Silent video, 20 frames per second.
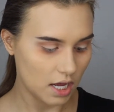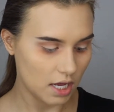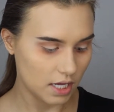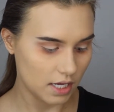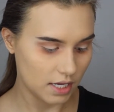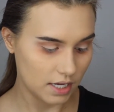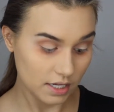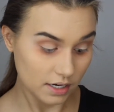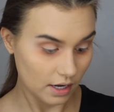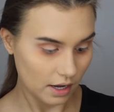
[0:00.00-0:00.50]

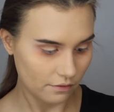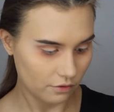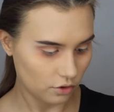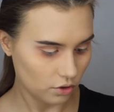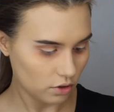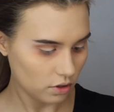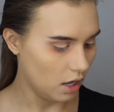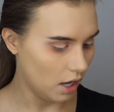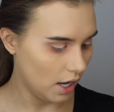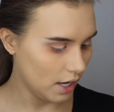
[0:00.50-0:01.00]
Hey
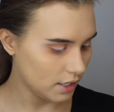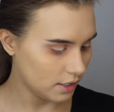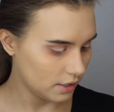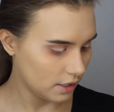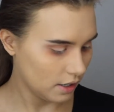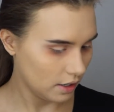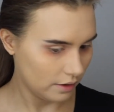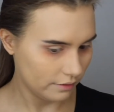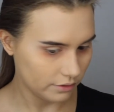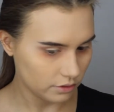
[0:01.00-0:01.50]

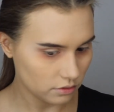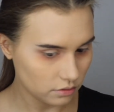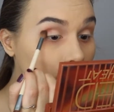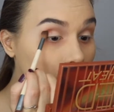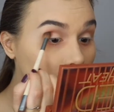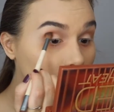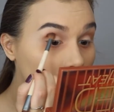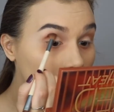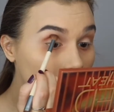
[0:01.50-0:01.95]
Devil.